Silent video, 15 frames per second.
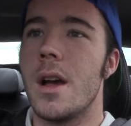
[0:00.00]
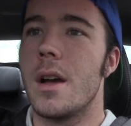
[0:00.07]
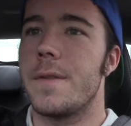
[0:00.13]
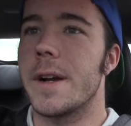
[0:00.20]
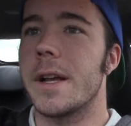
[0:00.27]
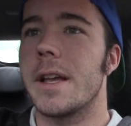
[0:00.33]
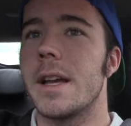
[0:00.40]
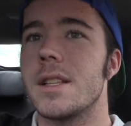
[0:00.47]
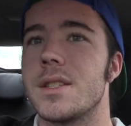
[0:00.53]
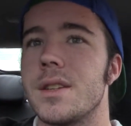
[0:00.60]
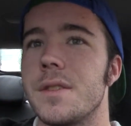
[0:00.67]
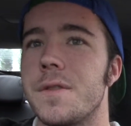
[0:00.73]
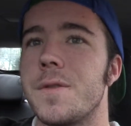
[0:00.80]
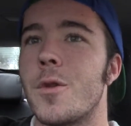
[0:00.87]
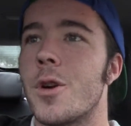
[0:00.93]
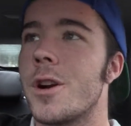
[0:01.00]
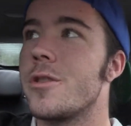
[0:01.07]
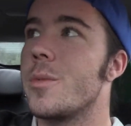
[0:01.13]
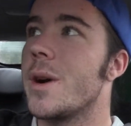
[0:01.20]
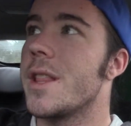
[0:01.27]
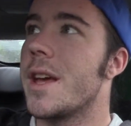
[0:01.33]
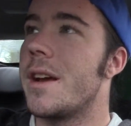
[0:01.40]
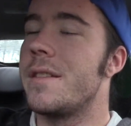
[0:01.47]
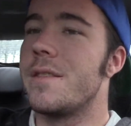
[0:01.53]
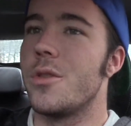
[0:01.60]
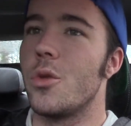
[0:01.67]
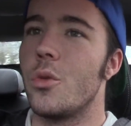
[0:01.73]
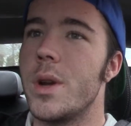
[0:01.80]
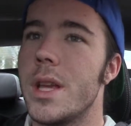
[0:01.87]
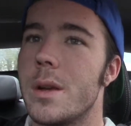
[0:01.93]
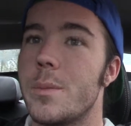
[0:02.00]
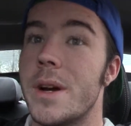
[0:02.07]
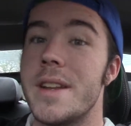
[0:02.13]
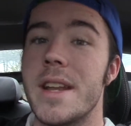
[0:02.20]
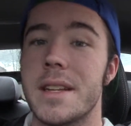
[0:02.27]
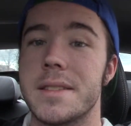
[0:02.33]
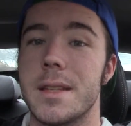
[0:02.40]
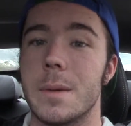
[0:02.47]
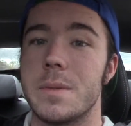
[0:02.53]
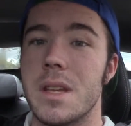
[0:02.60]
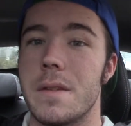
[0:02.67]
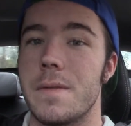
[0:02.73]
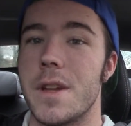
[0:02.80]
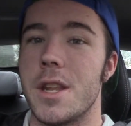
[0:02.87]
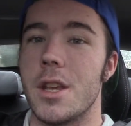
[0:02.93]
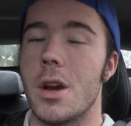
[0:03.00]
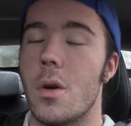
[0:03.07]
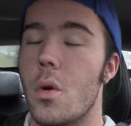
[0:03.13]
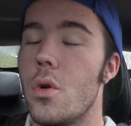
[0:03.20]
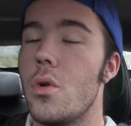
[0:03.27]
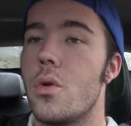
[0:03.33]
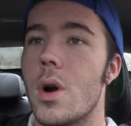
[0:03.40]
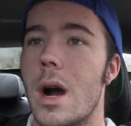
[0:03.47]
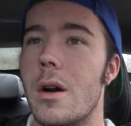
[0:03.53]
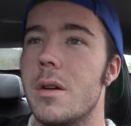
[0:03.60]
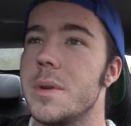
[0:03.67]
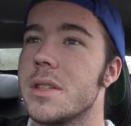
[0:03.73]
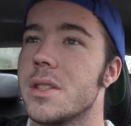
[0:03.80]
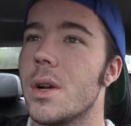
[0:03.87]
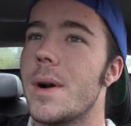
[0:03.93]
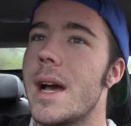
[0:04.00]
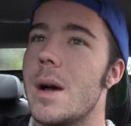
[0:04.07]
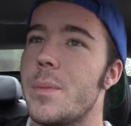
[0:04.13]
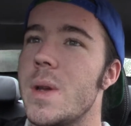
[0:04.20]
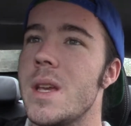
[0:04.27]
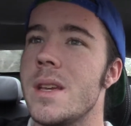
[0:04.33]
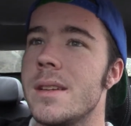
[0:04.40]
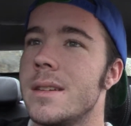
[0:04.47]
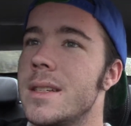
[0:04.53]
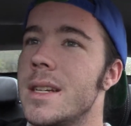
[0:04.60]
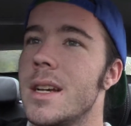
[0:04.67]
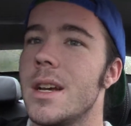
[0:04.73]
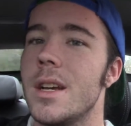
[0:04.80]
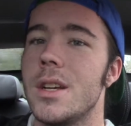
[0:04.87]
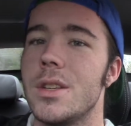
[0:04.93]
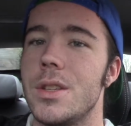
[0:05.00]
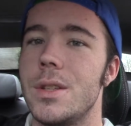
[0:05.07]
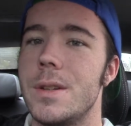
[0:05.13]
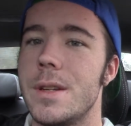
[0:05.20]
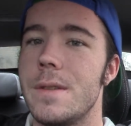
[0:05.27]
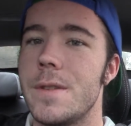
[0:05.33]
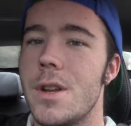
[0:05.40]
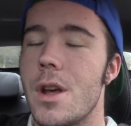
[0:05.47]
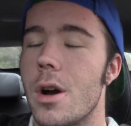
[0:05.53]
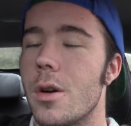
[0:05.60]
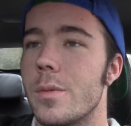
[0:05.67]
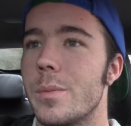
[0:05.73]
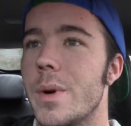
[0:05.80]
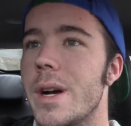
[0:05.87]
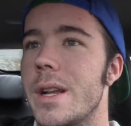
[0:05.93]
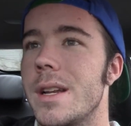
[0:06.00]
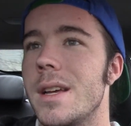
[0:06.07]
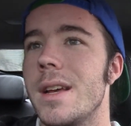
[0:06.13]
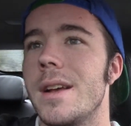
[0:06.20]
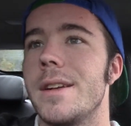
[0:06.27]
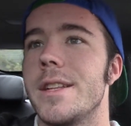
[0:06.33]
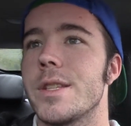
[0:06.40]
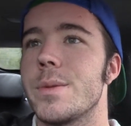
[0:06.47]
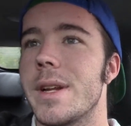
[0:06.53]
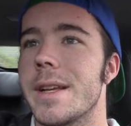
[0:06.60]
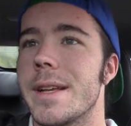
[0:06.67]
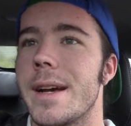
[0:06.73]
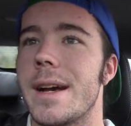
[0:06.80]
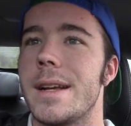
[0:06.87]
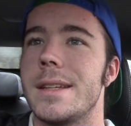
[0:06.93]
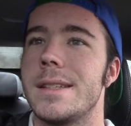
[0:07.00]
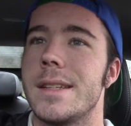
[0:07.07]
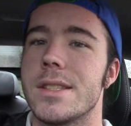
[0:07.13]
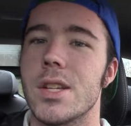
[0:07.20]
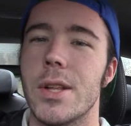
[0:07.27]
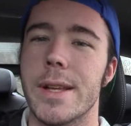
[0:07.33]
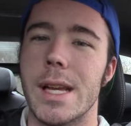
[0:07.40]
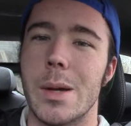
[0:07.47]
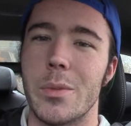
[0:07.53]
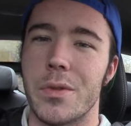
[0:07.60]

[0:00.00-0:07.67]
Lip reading: If I could get to 400 by the end of the week, by next update video, I would be so happy. You don't even know. But that's what I got. That's all I got.